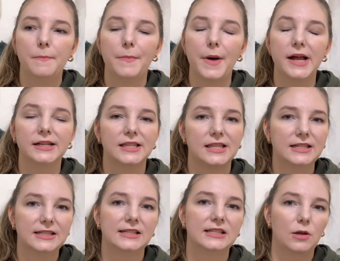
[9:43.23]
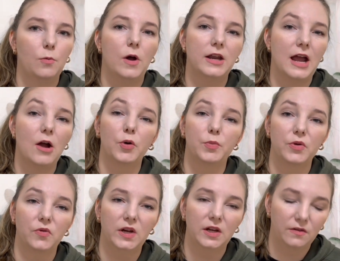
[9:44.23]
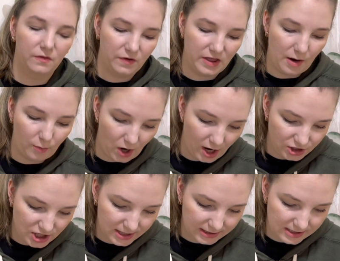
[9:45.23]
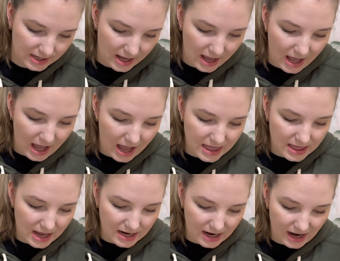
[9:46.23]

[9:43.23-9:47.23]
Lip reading: but this is the one I will be reading for that project. And then I